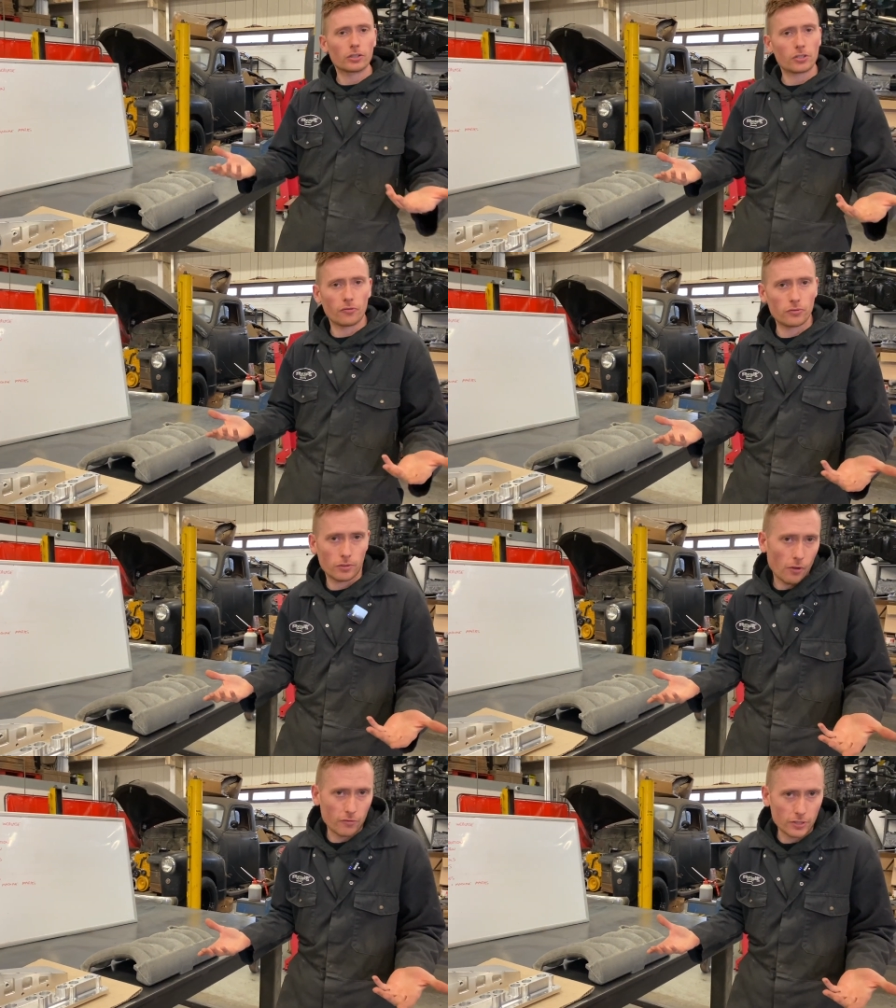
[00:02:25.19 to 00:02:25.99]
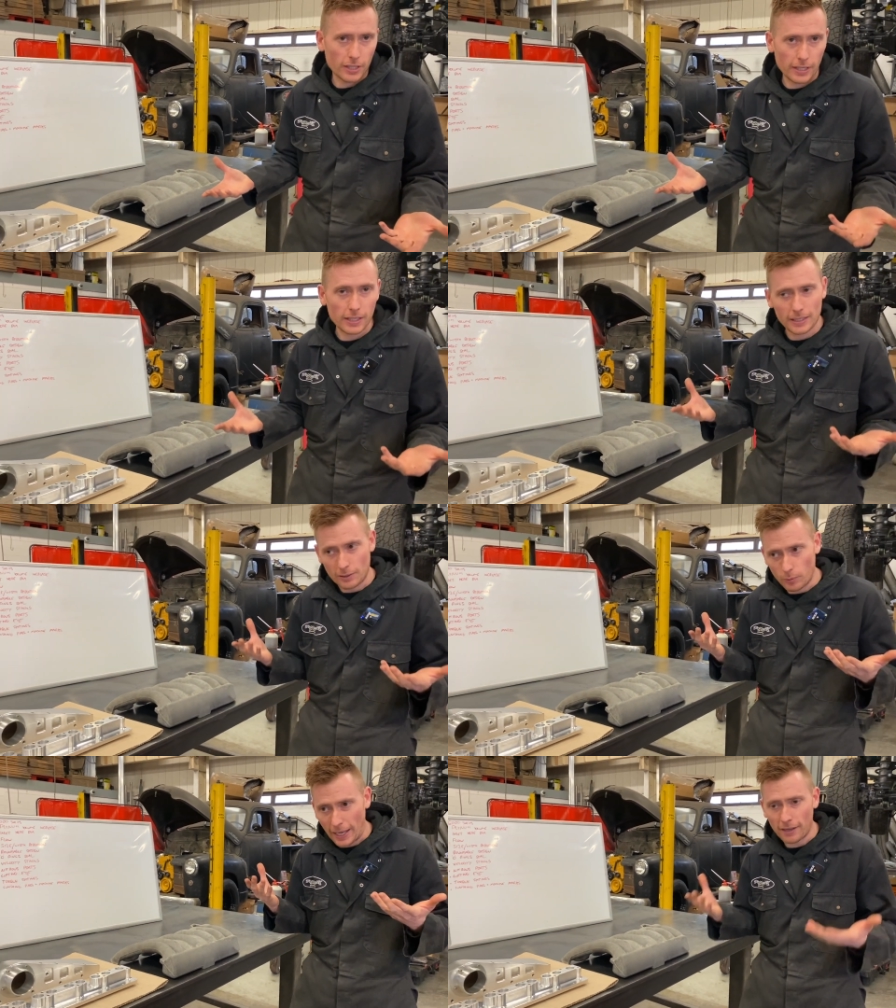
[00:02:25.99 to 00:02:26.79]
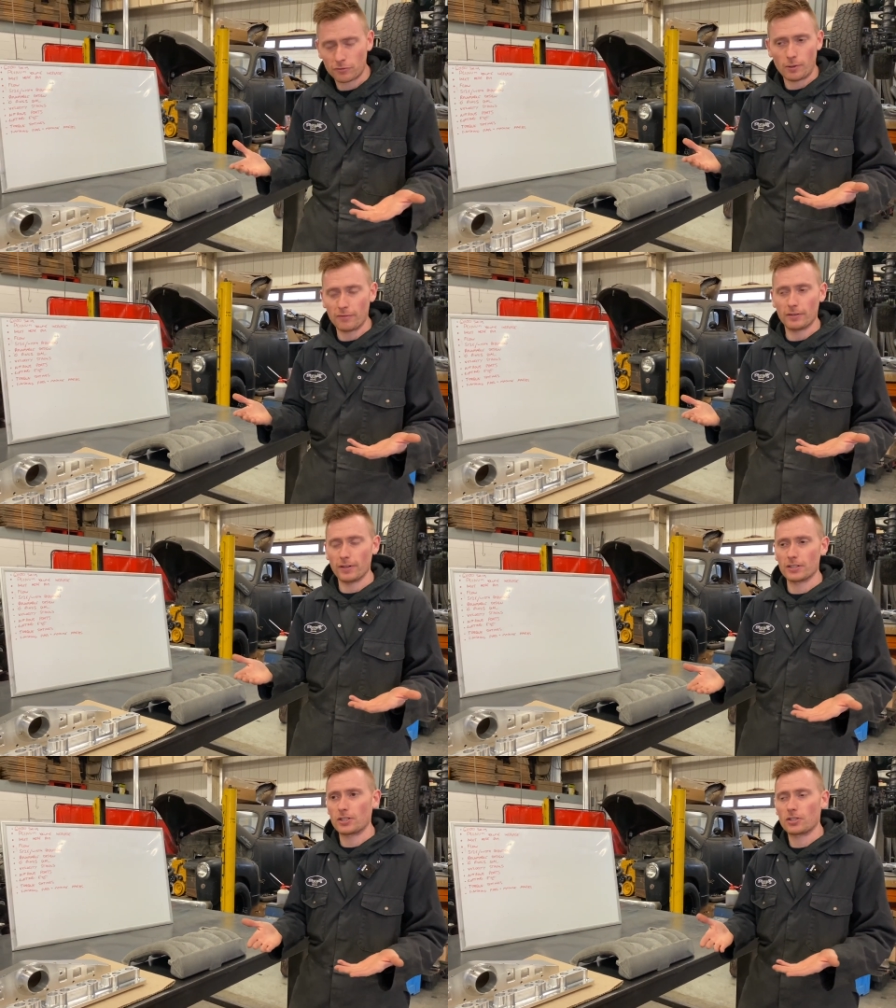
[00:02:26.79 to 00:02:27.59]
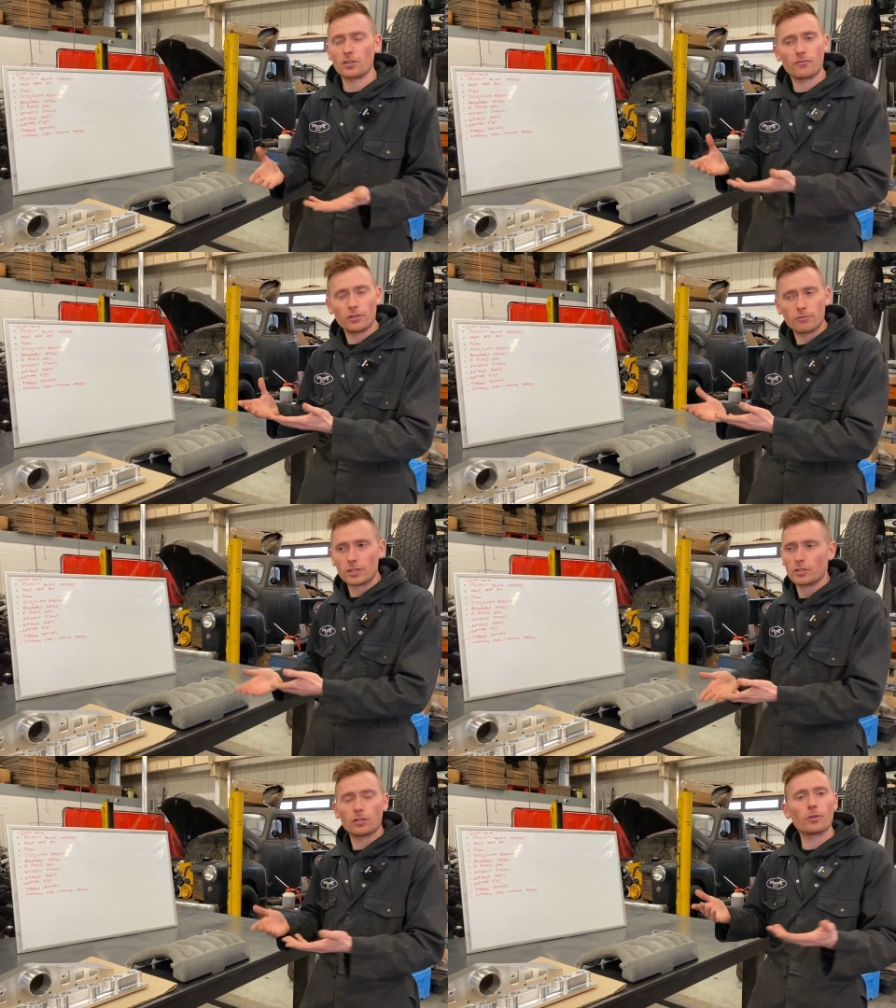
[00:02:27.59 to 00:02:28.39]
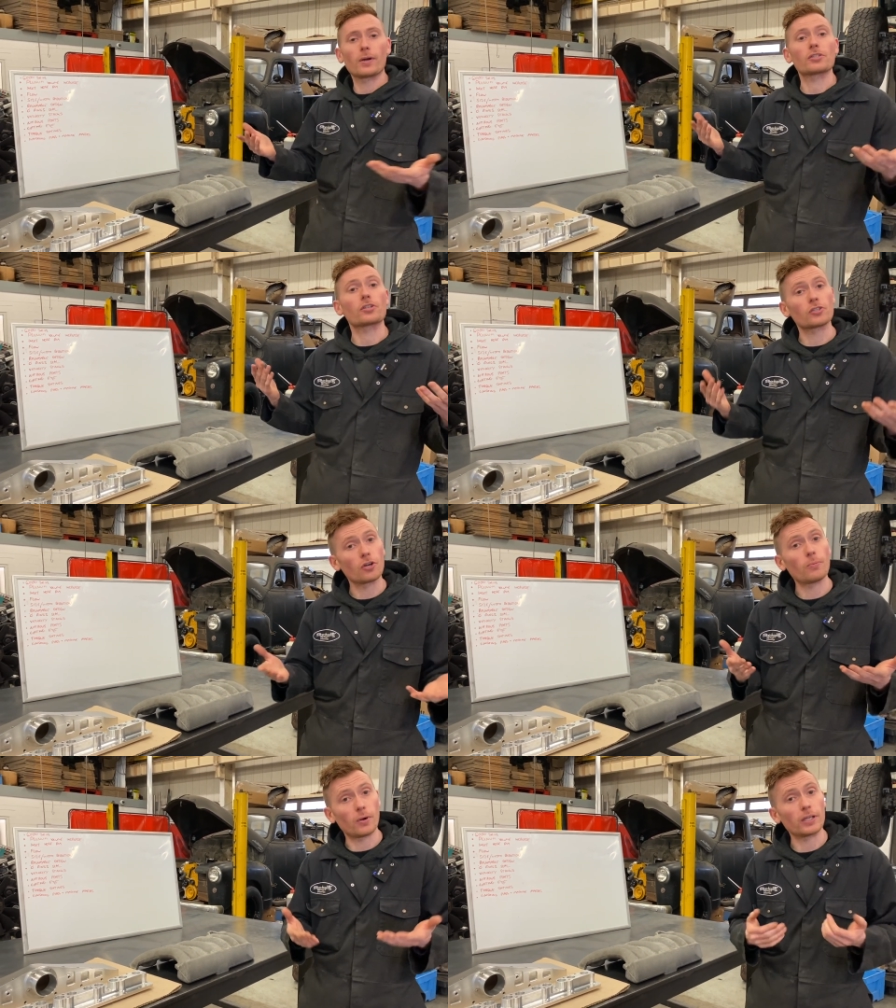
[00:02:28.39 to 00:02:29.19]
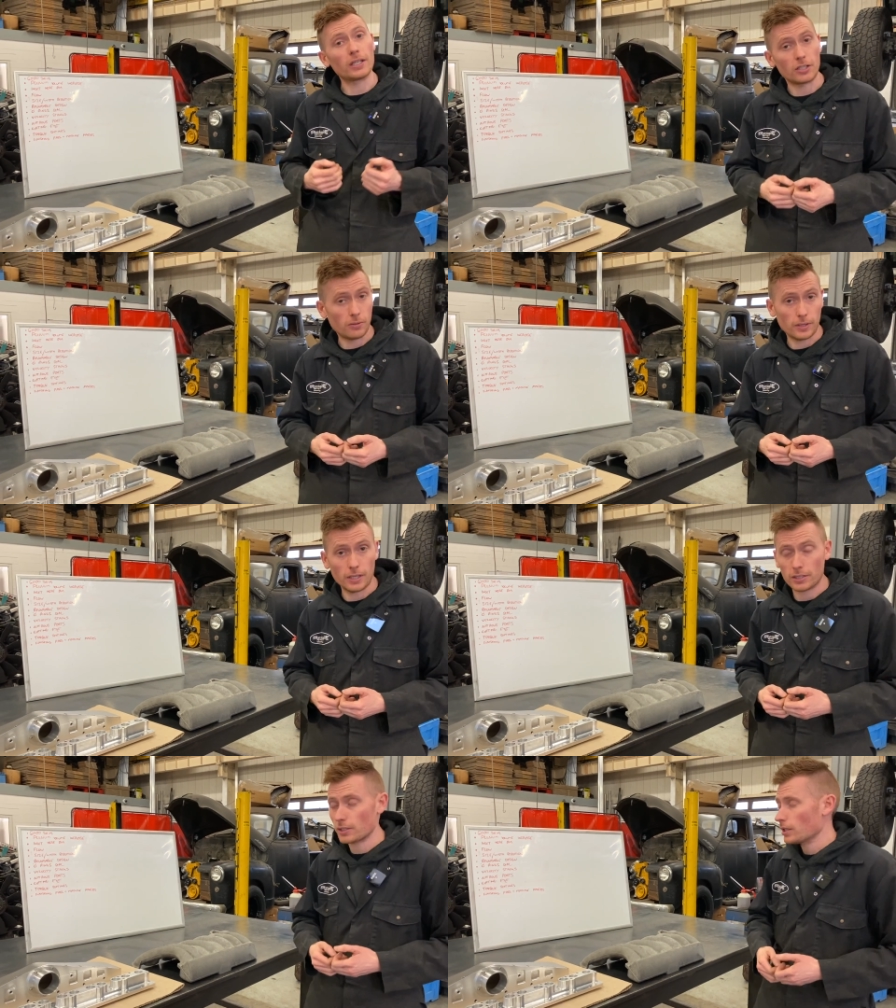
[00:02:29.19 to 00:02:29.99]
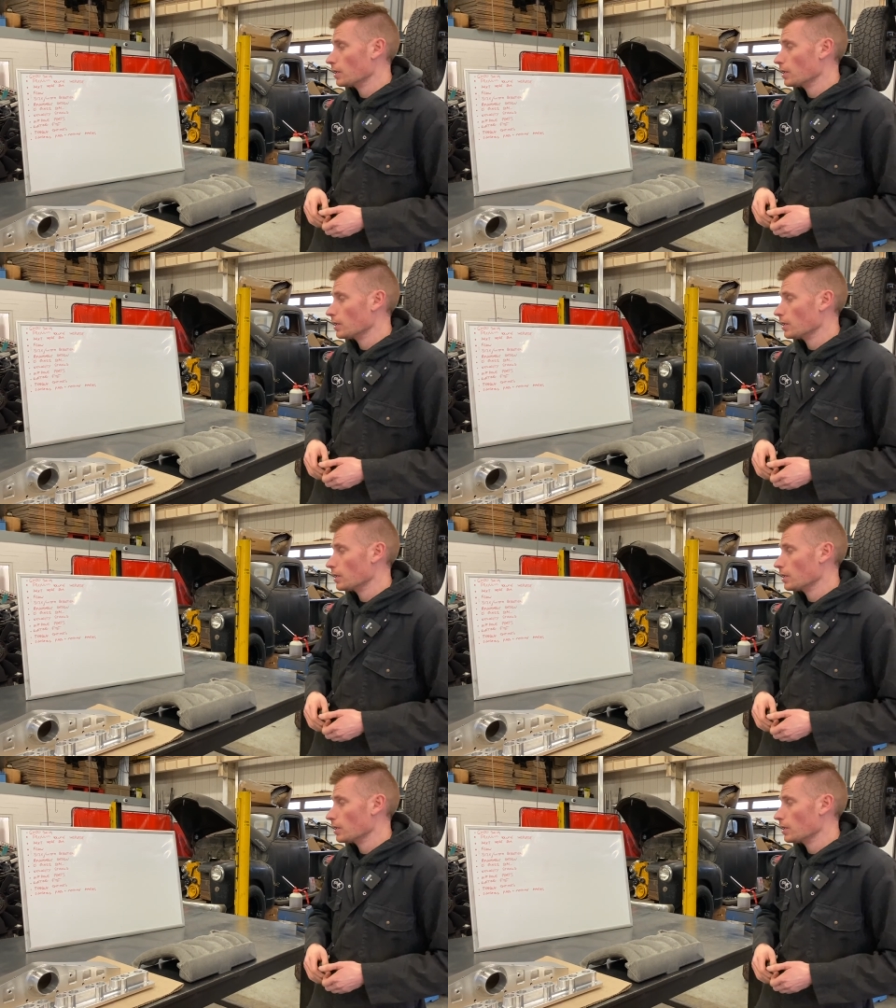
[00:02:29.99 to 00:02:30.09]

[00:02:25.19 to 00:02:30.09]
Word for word: because obviously we have to have advantages over the original, otherwise there's no point in doing this.